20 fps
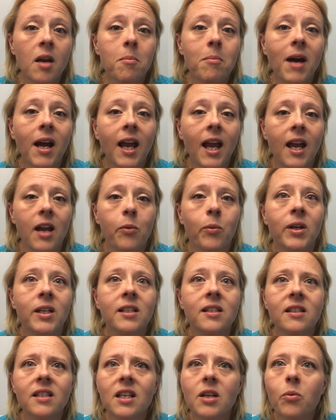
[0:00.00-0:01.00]
My
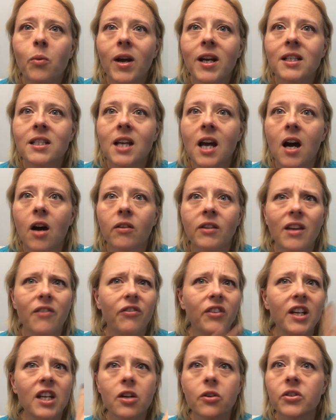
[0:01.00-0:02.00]
A1C went down. The
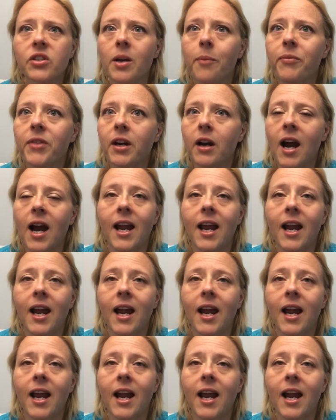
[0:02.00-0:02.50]
video's up there.